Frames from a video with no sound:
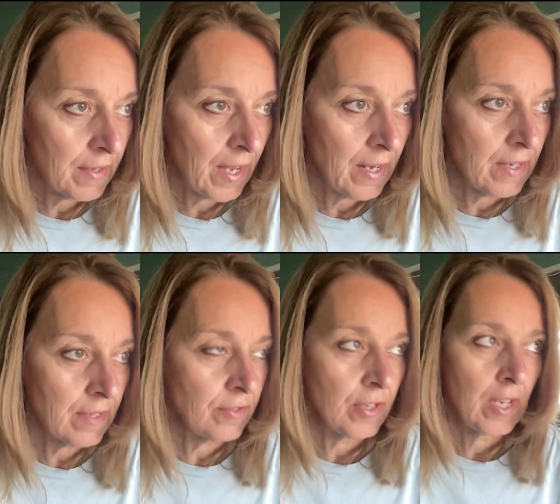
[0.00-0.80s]
And that
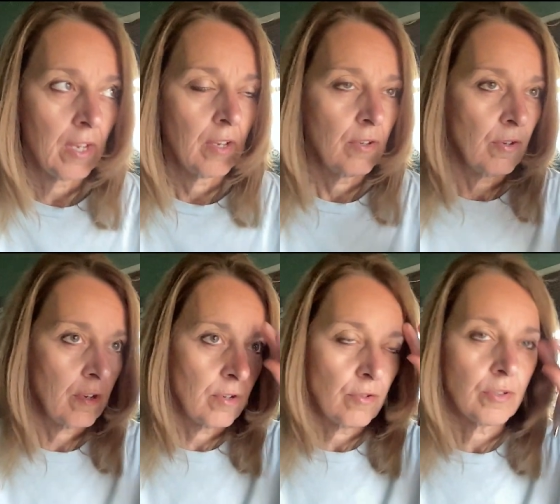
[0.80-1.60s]
is, you
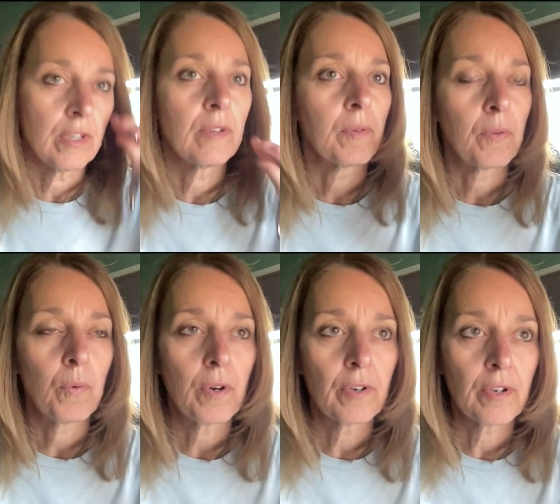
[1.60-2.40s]
can use it with
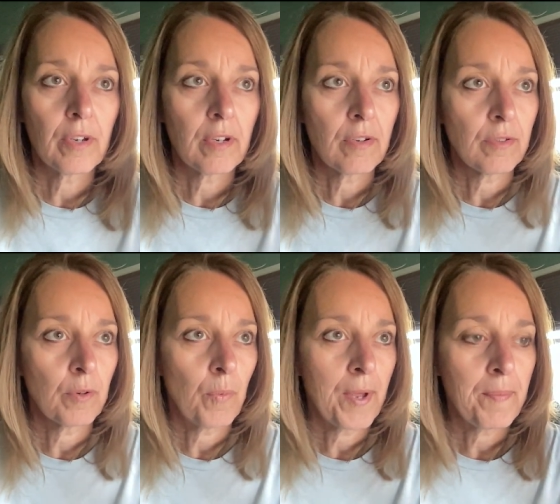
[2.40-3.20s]
water, you can use it
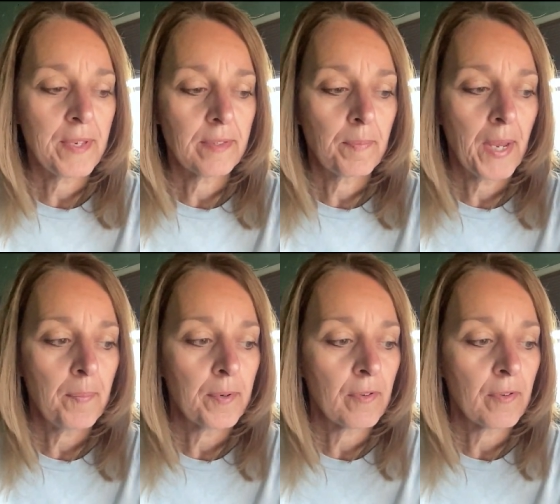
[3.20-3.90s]
a white piece of paper.